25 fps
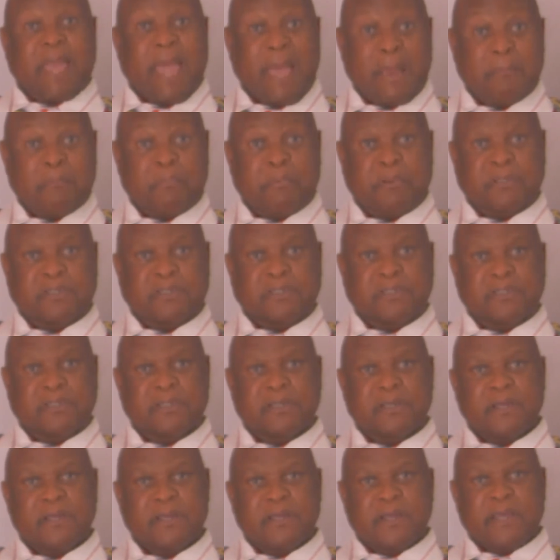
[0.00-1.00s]
hampers,
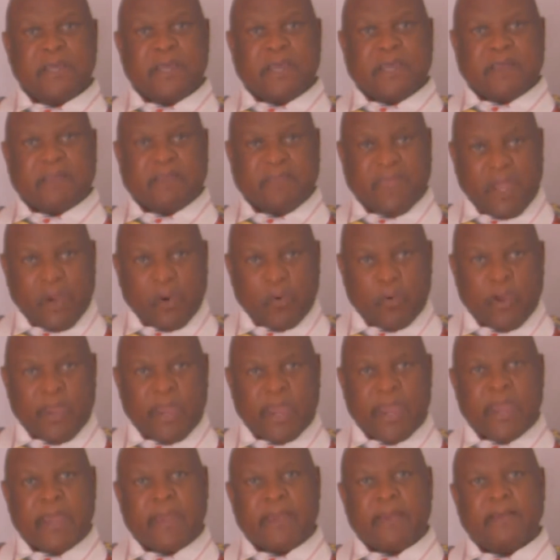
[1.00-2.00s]
they
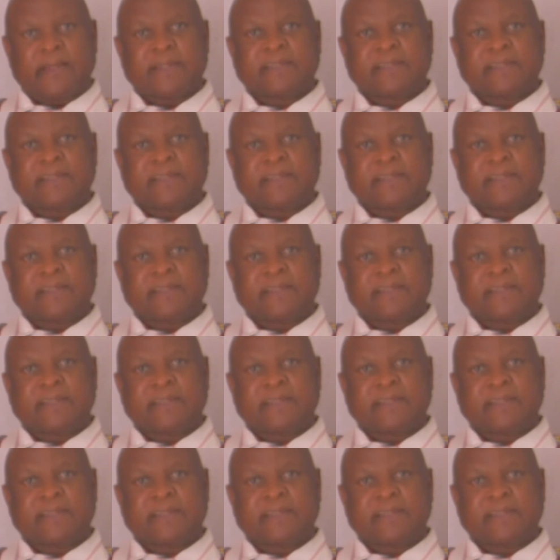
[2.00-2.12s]
were